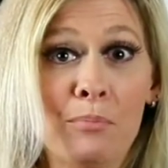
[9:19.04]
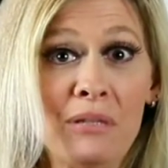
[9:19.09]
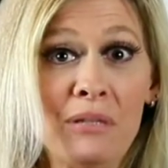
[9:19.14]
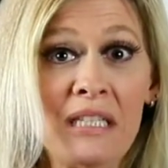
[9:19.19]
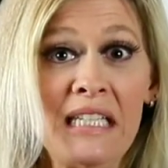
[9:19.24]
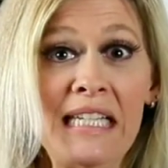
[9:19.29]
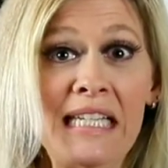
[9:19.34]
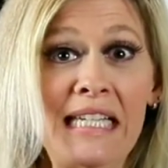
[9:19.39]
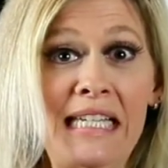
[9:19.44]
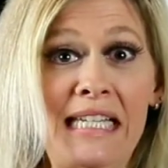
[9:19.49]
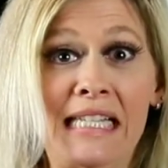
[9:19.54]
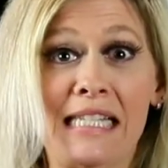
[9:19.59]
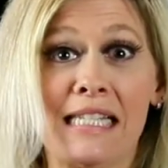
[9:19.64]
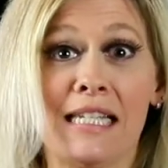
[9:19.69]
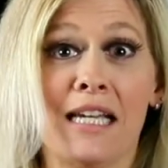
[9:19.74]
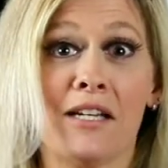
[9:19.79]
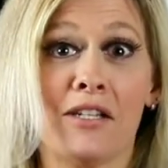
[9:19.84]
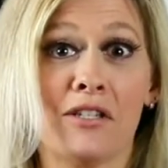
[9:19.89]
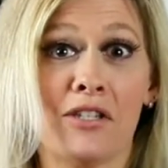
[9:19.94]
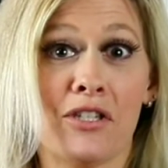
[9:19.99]
please
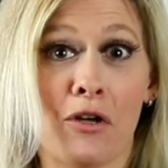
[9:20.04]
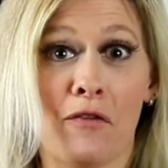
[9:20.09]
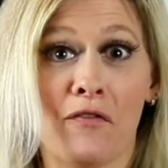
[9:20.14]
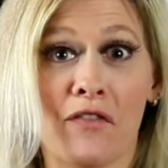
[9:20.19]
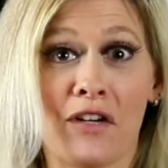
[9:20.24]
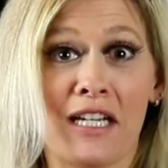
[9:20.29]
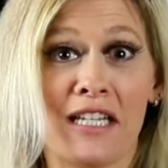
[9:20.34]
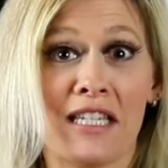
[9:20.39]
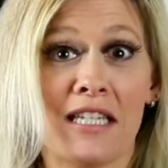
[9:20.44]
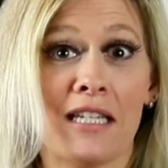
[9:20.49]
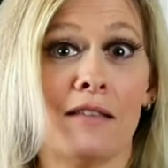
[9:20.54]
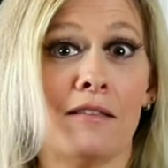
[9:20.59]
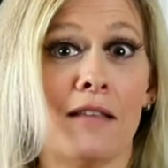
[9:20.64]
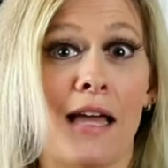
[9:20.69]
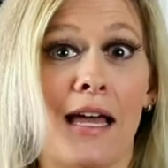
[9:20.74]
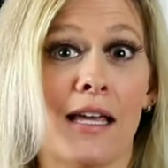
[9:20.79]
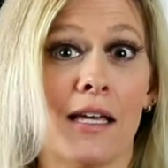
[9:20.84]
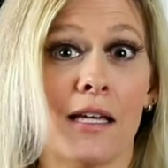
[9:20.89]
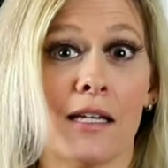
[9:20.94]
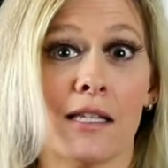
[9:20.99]
don't forget to like